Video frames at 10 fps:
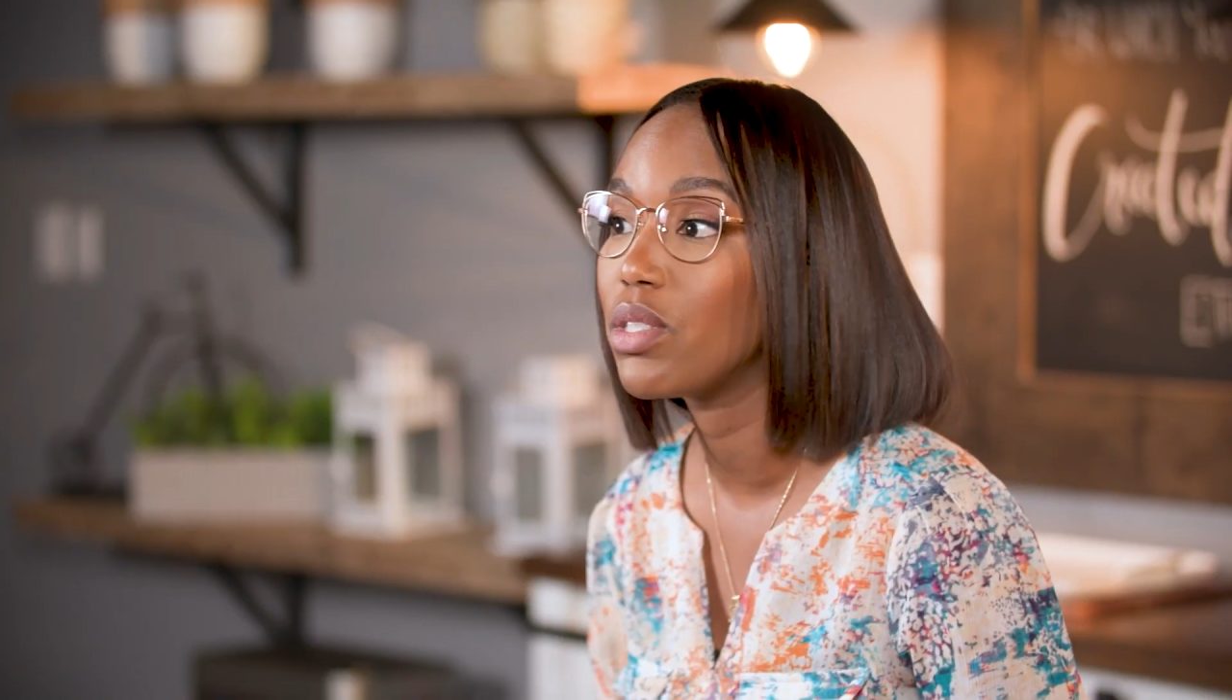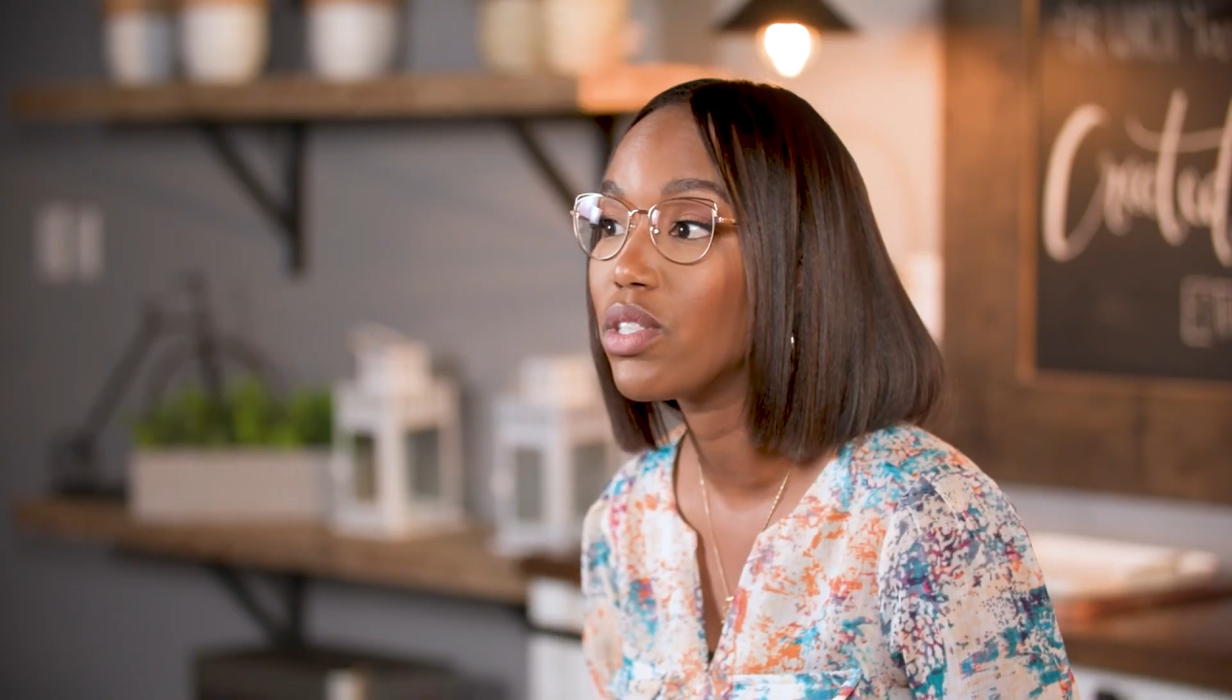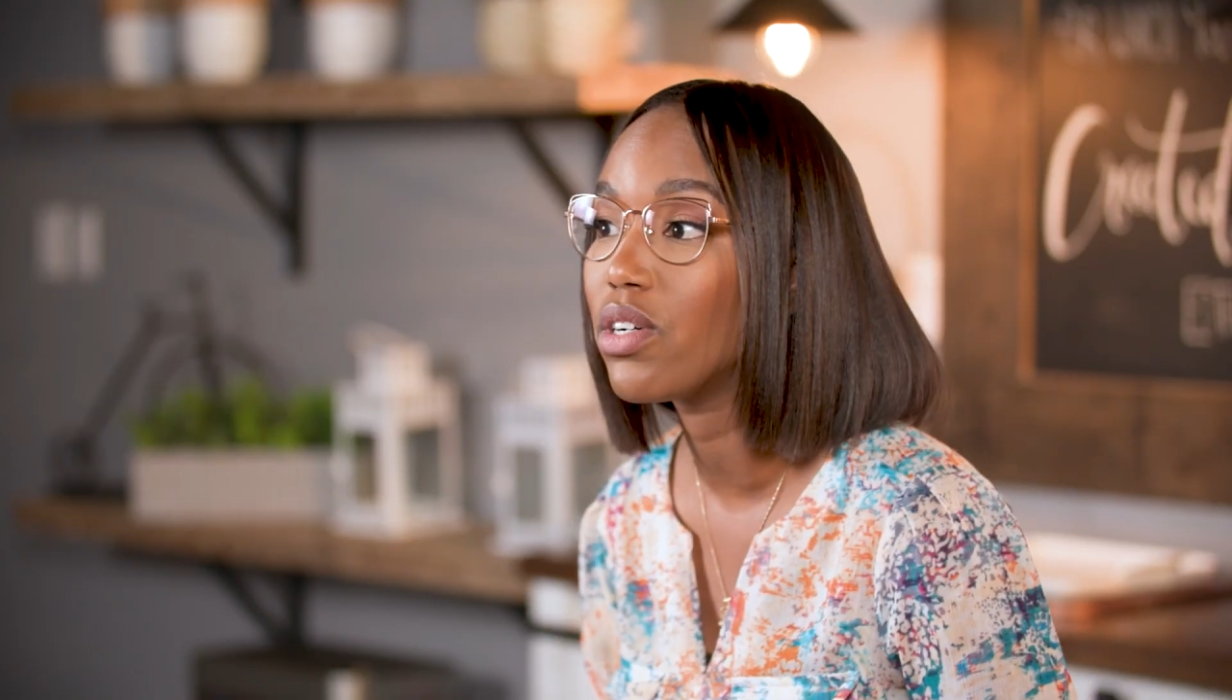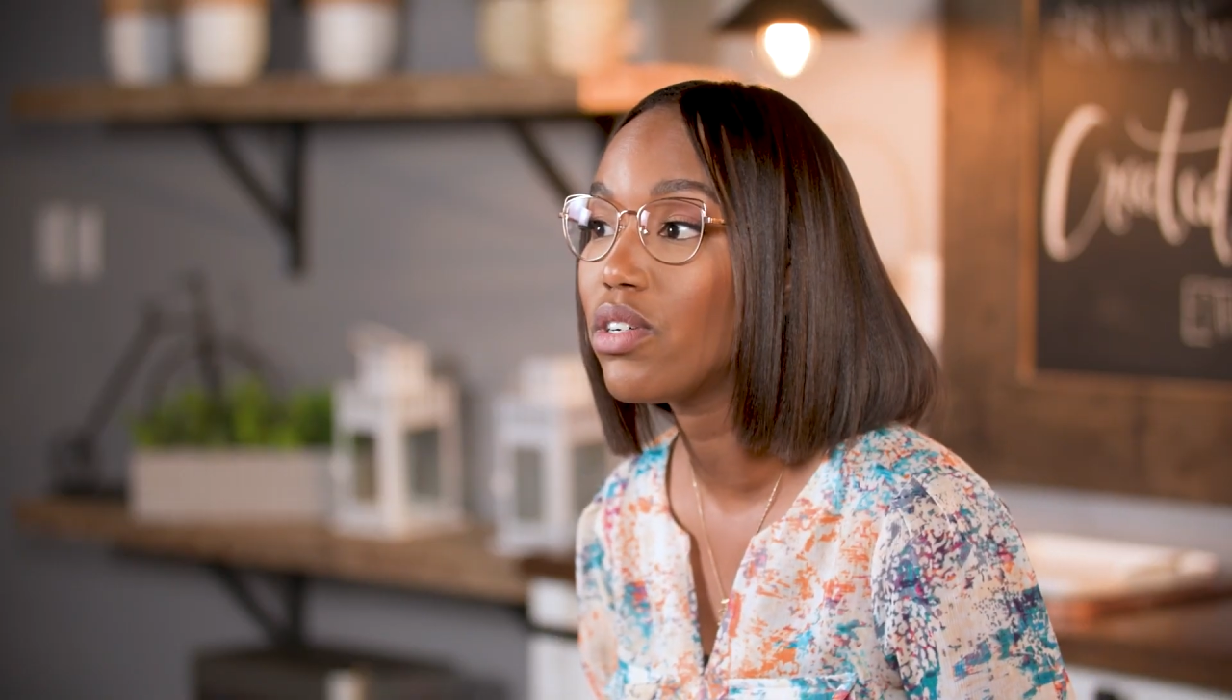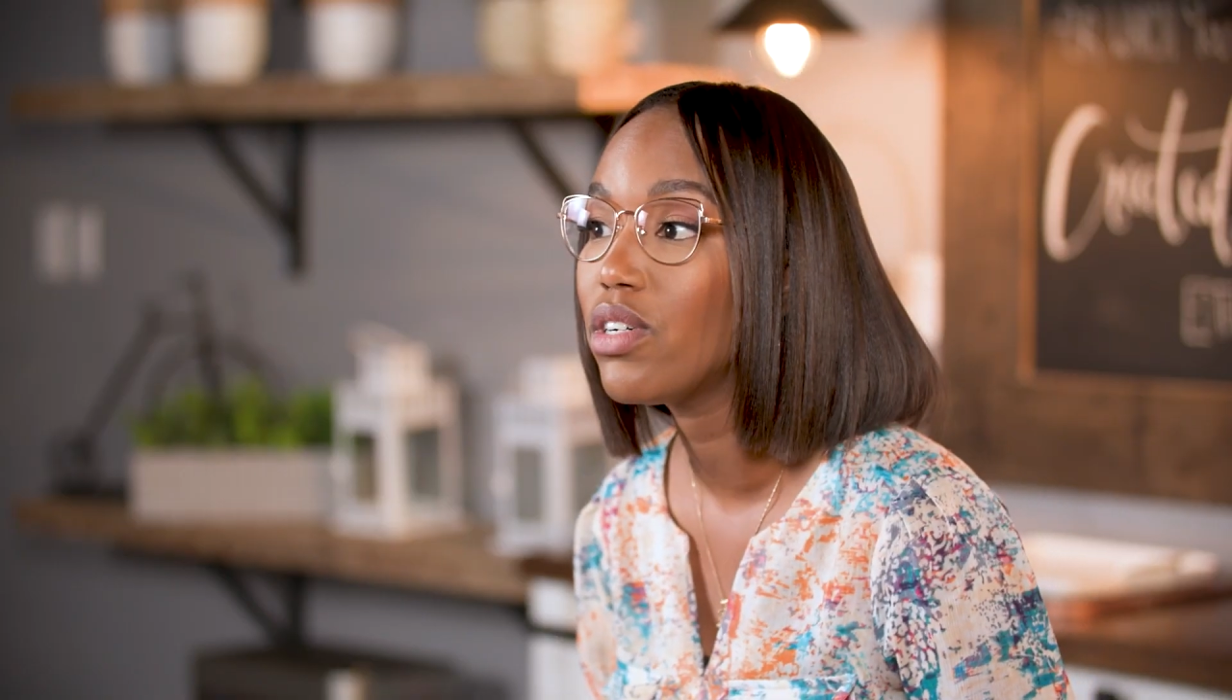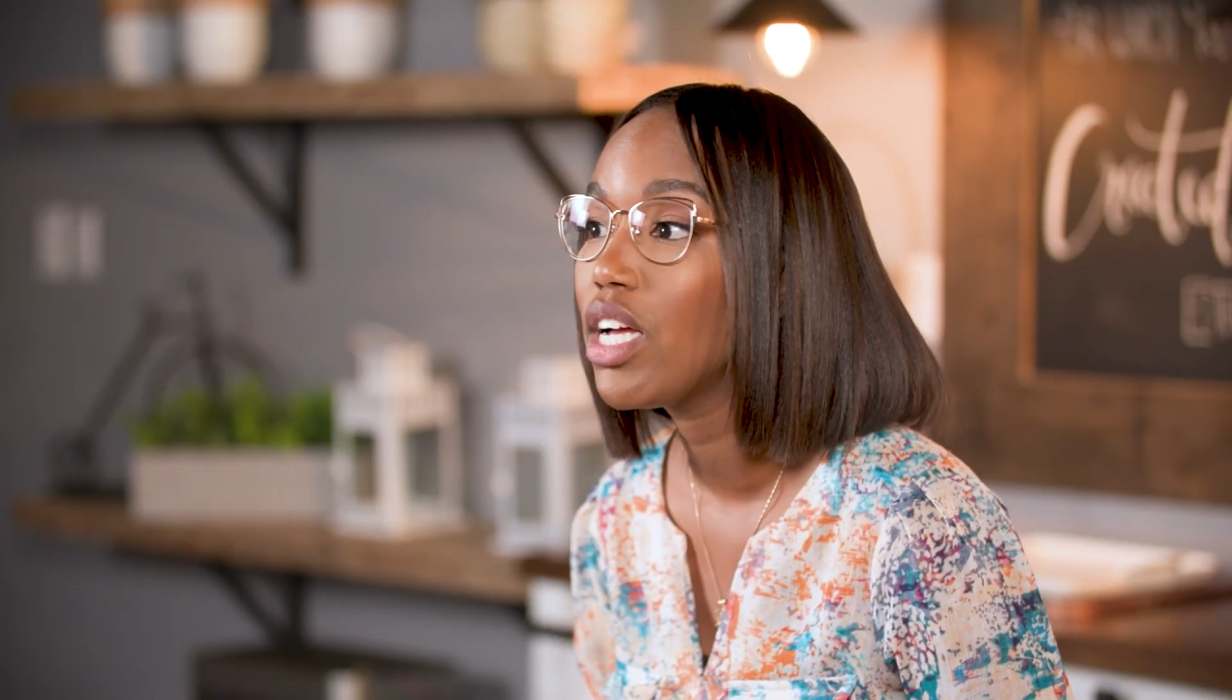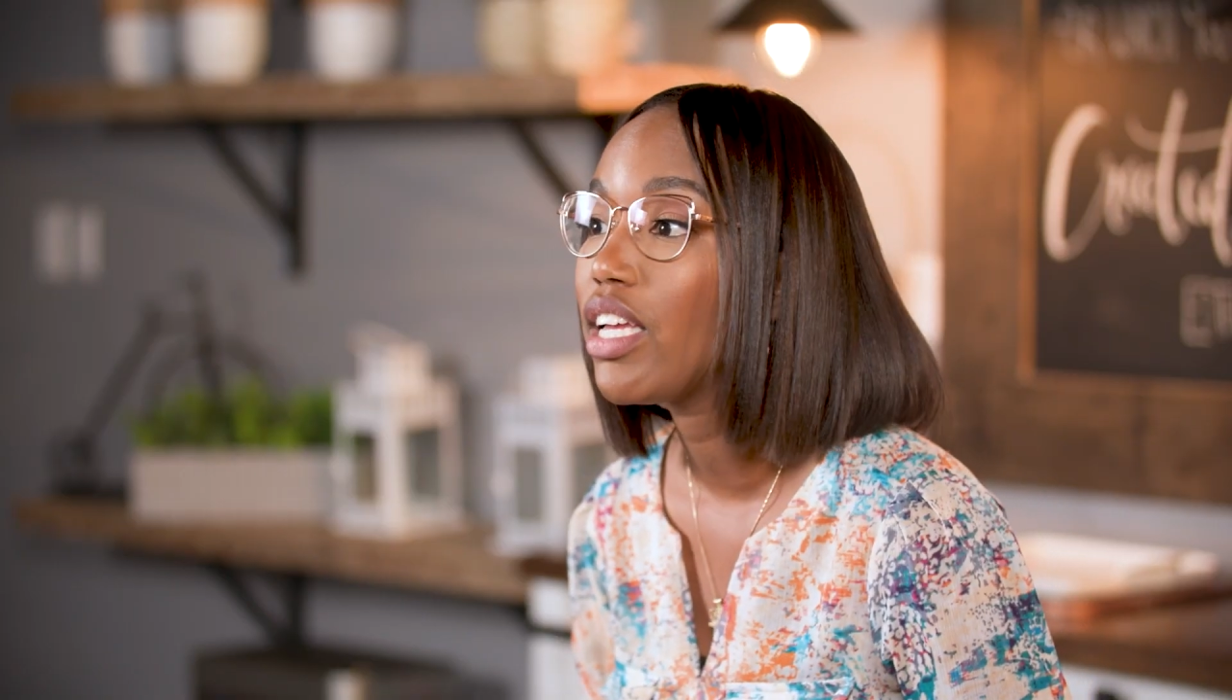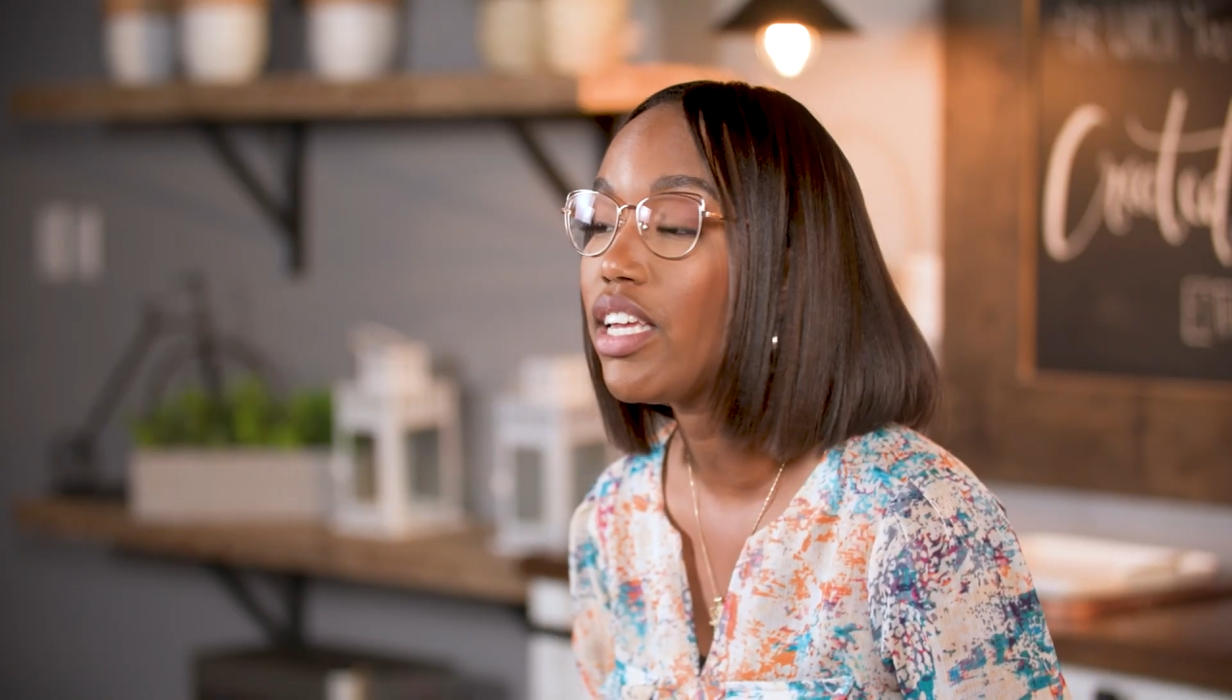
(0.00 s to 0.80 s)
you know,